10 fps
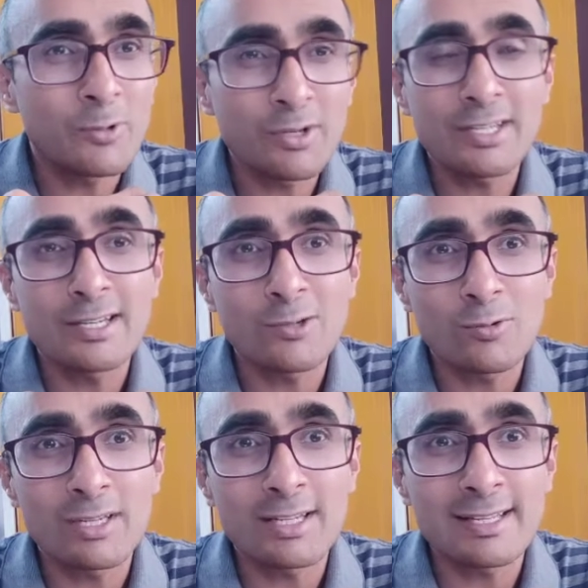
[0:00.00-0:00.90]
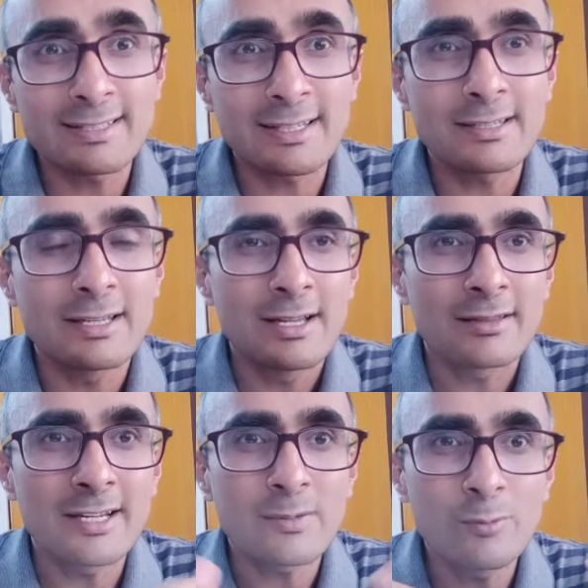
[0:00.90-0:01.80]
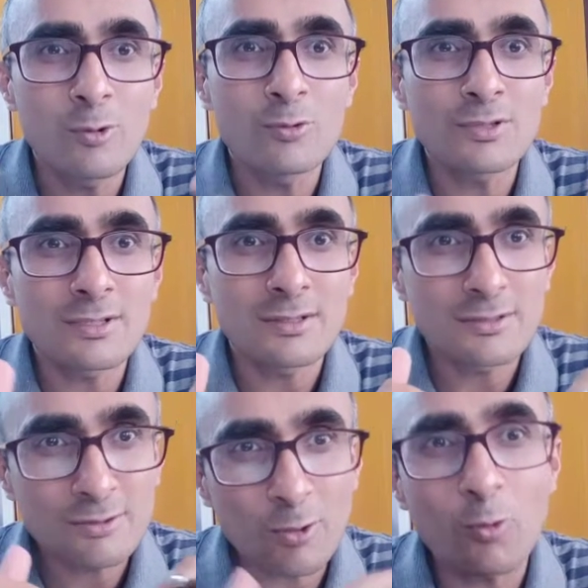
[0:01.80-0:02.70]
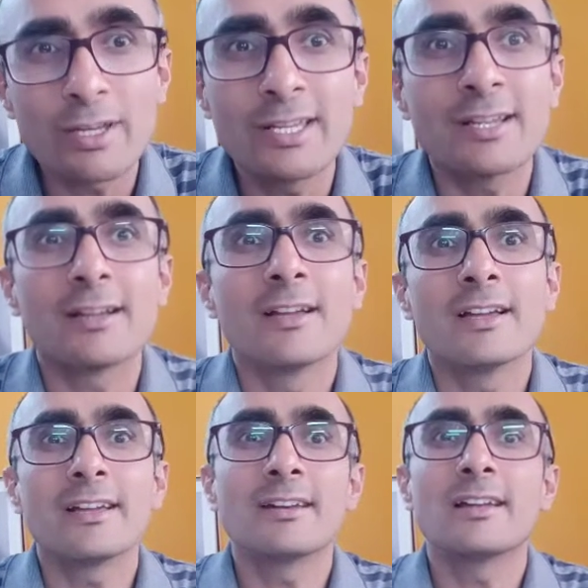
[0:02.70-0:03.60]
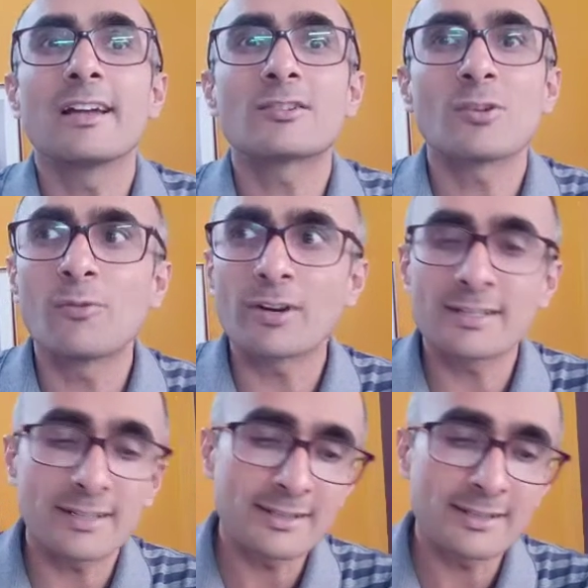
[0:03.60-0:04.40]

and nucleic acid, that moves slowly in electrophoresis.